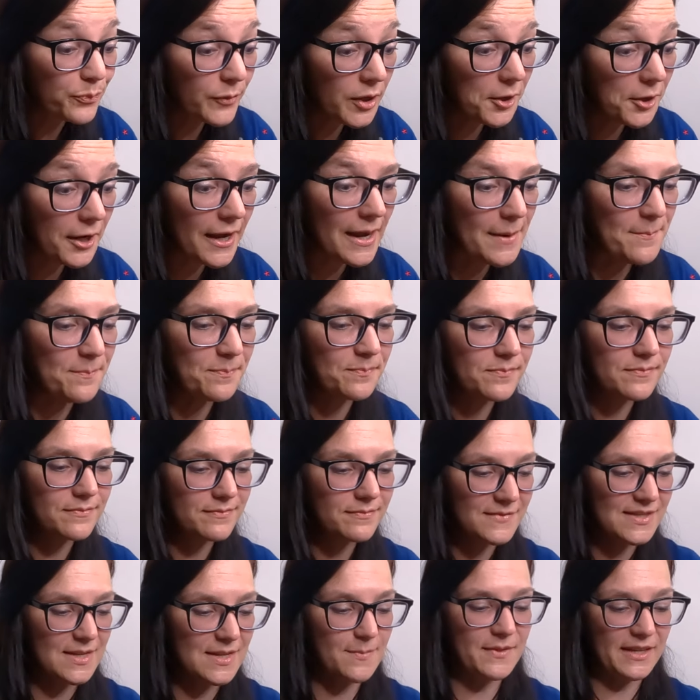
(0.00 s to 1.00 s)
Okay,
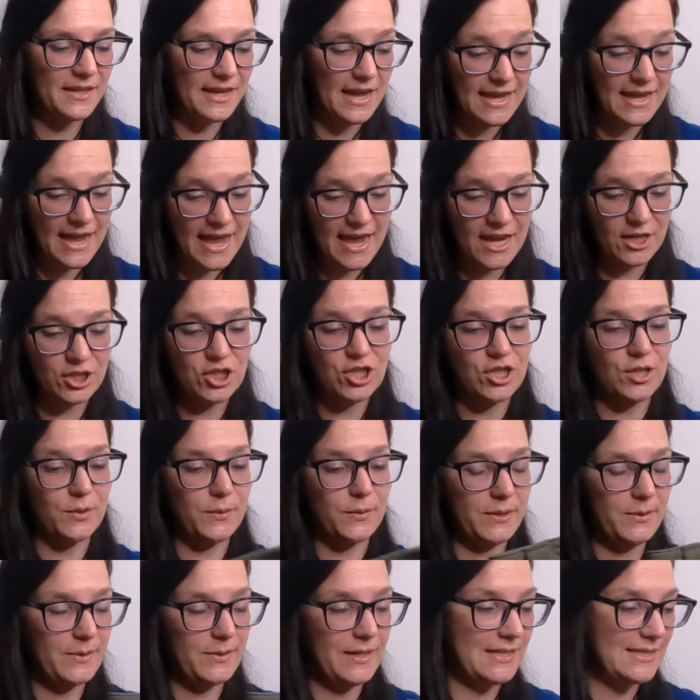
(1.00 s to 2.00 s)
something I can show
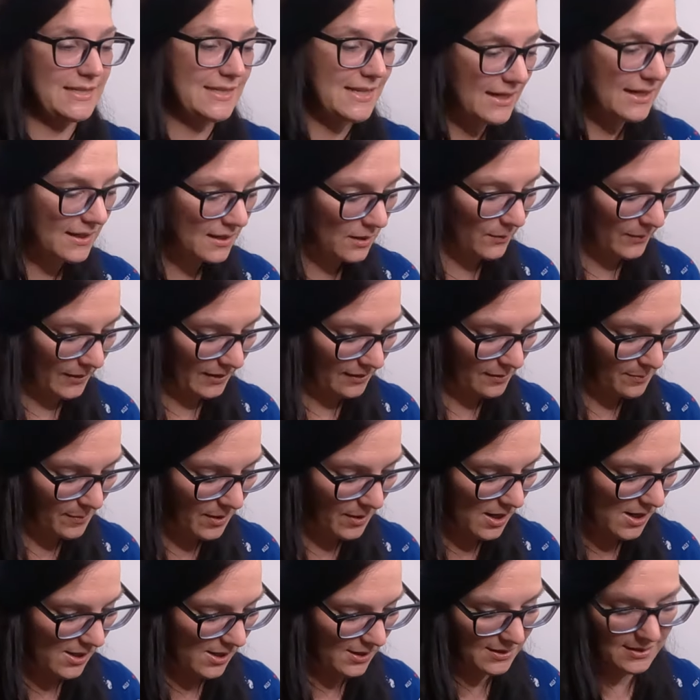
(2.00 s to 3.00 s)
you that's not going in the
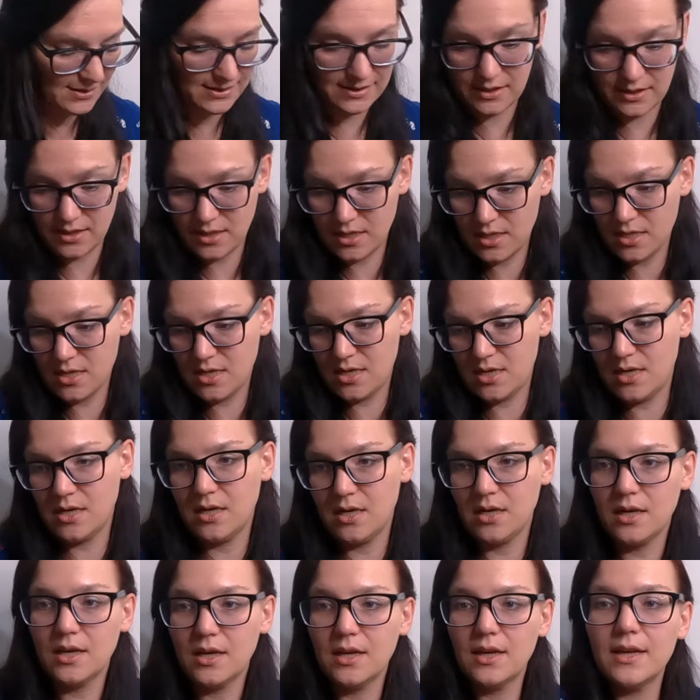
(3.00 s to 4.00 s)
box
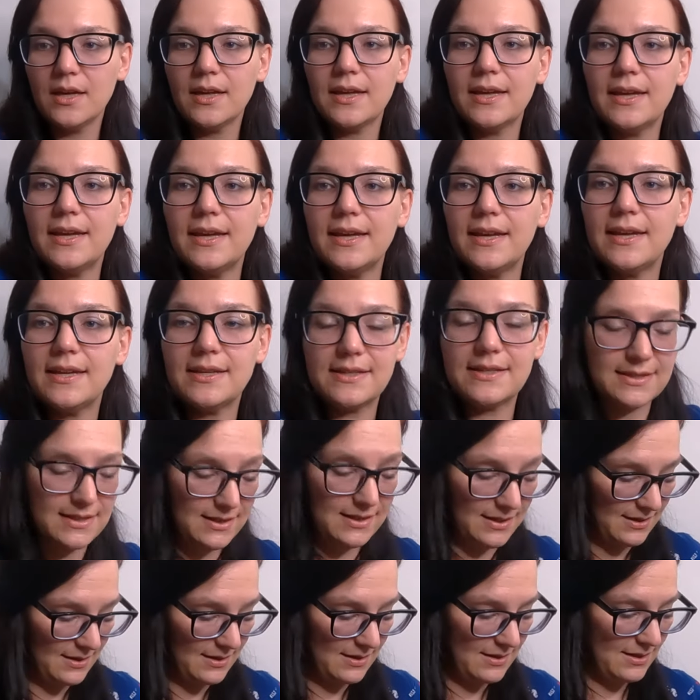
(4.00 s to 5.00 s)
is
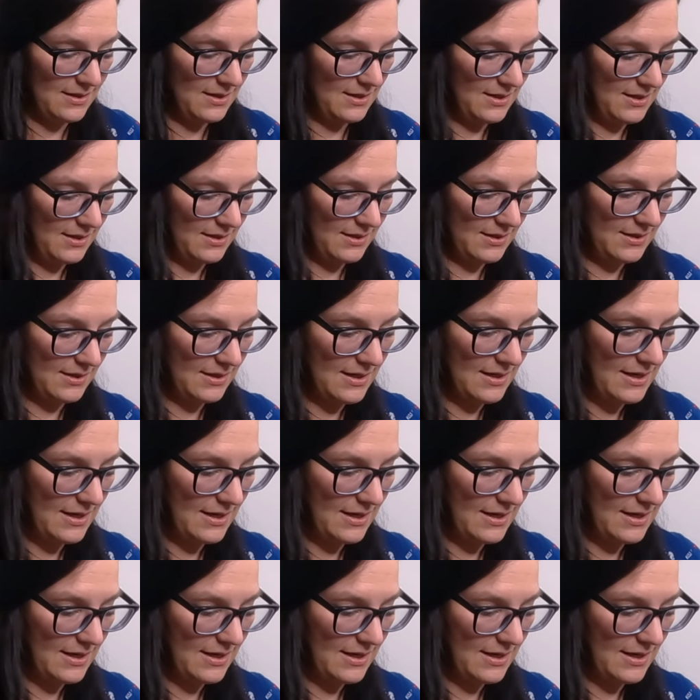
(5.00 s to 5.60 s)
this